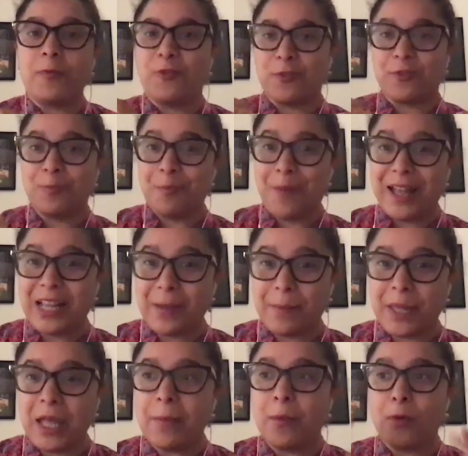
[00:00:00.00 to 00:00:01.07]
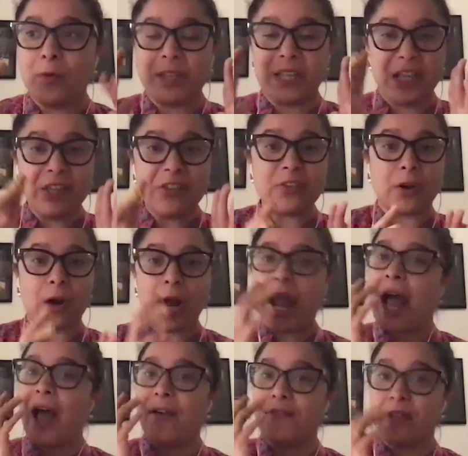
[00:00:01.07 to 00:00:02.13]
for many people these
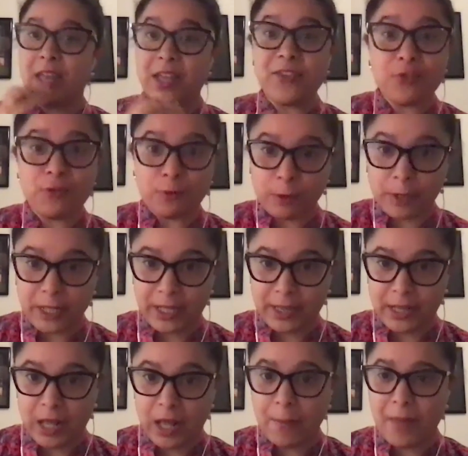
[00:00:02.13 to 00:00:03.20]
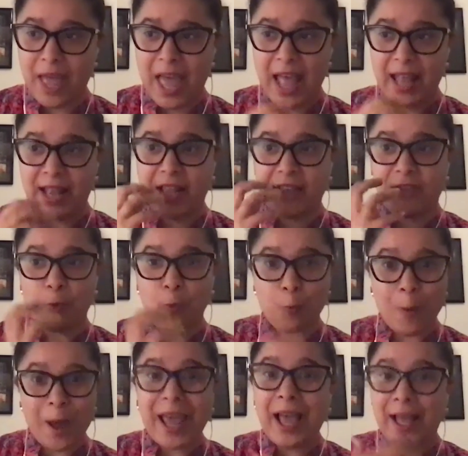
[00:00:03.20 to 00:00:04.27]
have history in them, and it's a
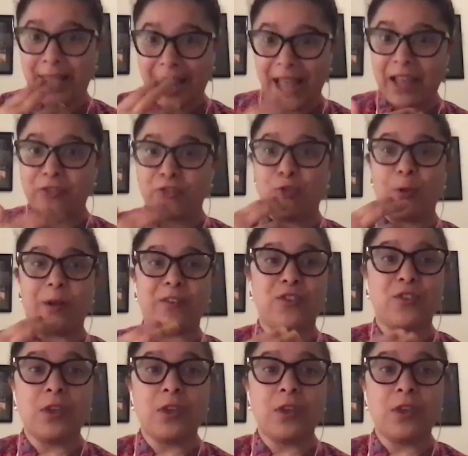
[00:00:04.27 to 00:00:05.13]
way, again, to